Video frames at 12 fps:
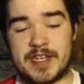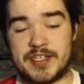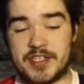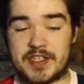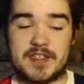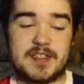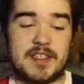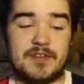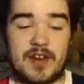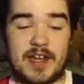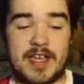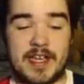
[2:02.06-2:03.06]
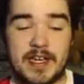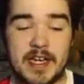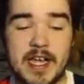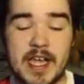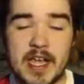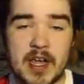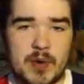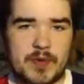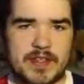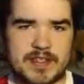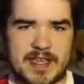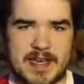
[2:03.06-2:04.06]
as you can see right here. With
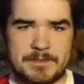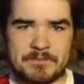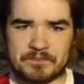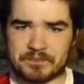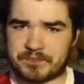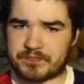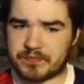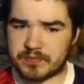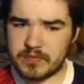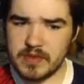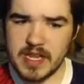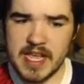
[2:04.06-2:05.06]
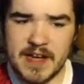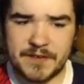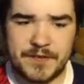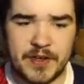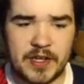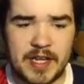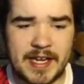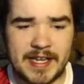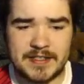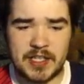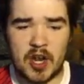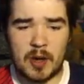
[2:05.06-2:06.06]
this game, I feel like
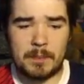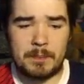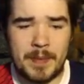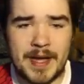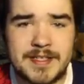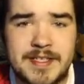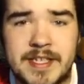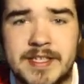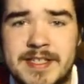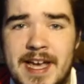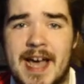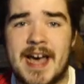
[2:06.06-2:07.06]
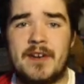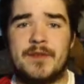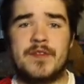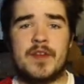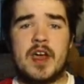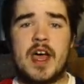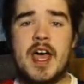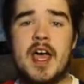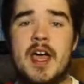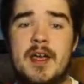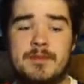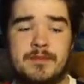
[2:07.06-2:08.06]
it's a lot better to have
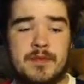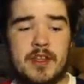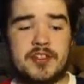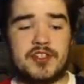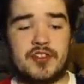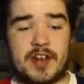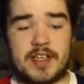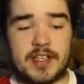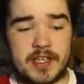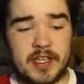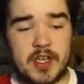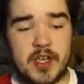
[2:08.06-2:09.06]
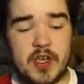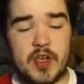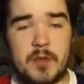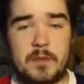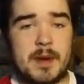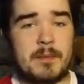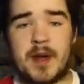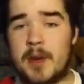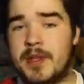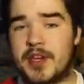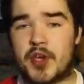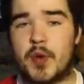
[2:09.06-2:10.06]
a striker who might not
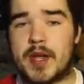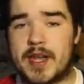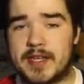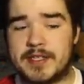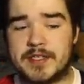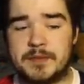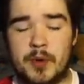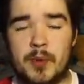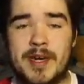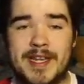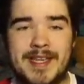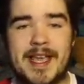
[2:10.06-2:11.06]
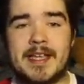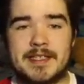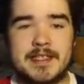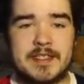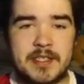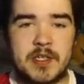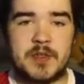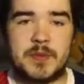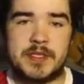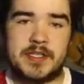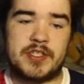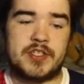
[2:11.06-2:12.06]
be the quickest, but when he gets into those
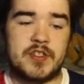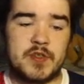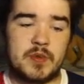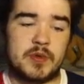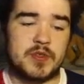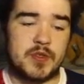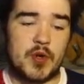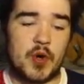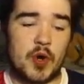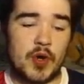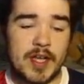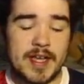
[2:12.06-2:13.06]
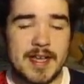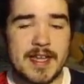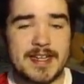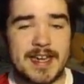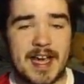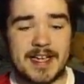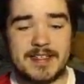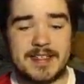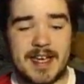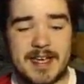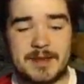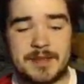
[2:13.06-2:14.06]
positions will score 9
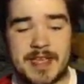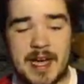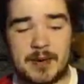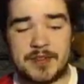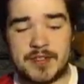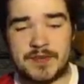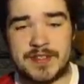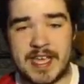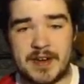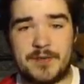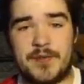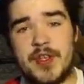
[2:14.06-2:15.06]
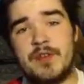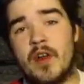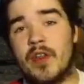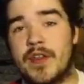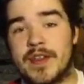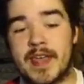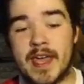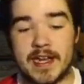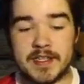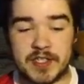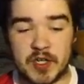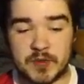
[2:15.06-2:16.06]
times out of 10 for you, rather than getting
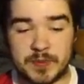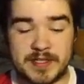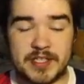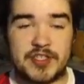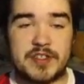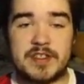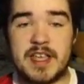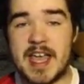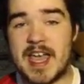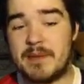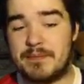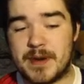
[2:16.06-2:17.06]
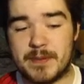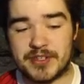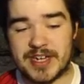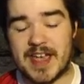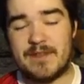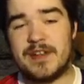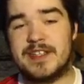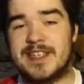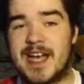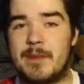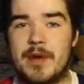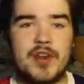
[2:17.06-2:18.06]
into those positions pretty much every
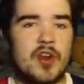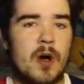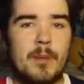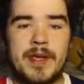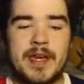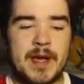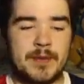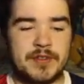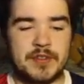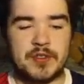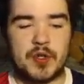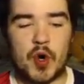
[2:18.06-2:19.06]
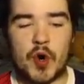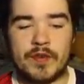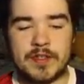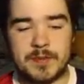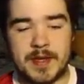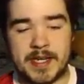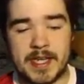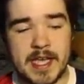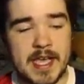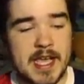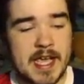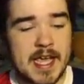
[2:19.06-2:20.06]
time and not being able to score as many.
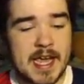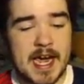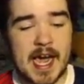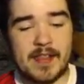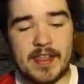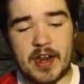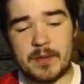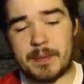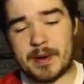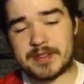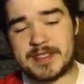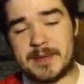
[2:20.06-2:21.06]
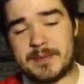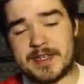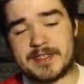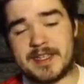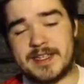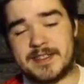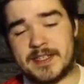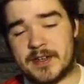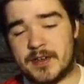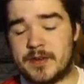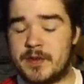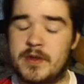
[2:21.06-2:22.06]
And then about 10 minutes
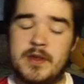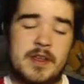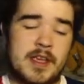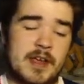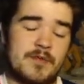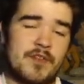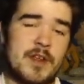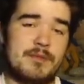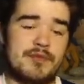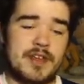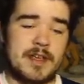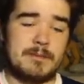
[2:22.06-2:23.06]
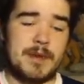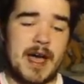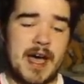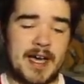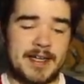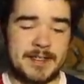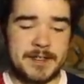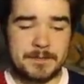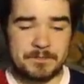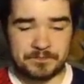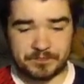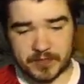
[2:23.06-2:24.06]
later, get Ribery in behind,
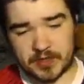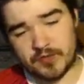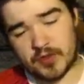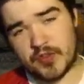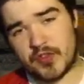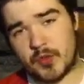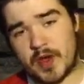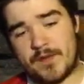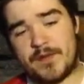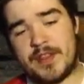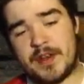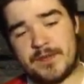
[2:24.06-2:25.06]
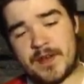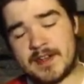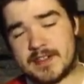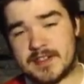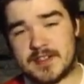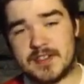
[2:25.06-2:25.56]
runs away from the defence and